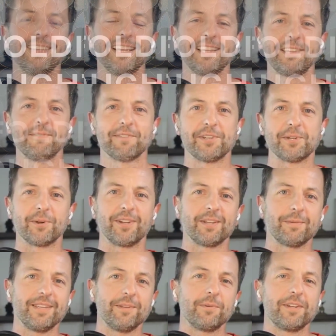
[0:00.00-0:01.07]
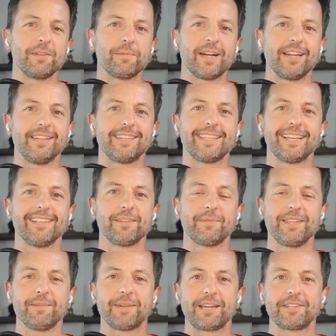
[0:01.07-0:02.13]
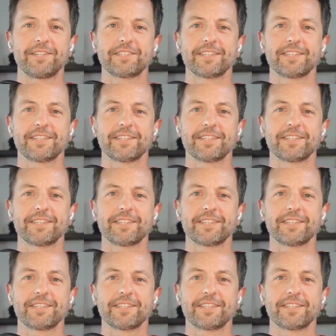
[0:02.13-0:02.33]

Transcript: thank you for joining me. Would you mind telling me about